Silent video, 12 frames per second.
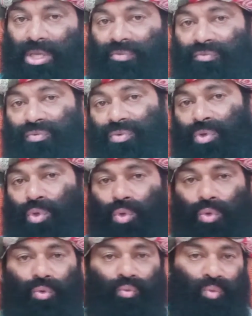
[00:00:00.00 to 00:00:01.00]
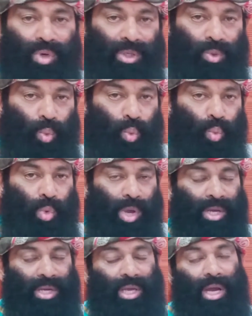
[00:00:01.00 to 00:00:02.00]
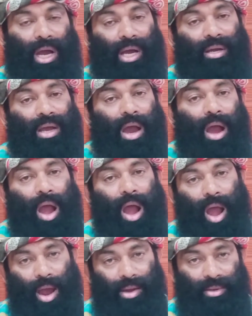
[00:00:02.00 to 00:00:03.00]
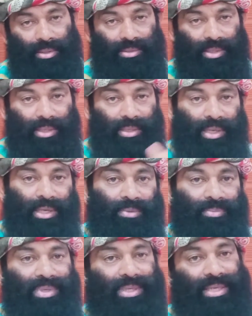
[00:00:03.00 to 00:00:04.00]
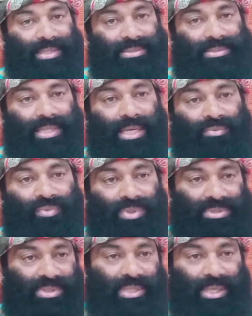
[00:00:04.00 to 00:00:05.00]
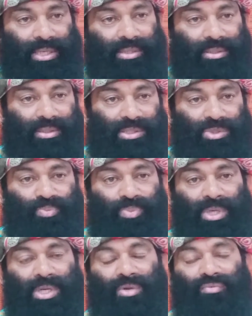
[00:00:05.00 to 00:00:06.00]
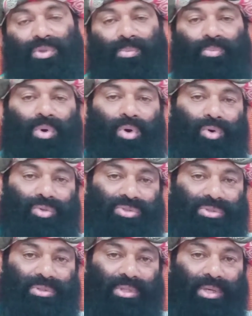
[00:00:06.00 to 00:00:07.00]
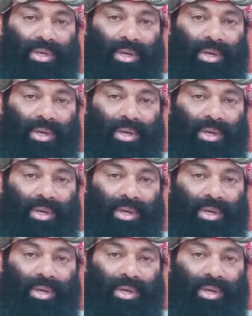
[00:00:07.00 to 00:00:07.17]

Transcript: if you work very hard, harder than anybody else. That was the connecting the speed of the boss.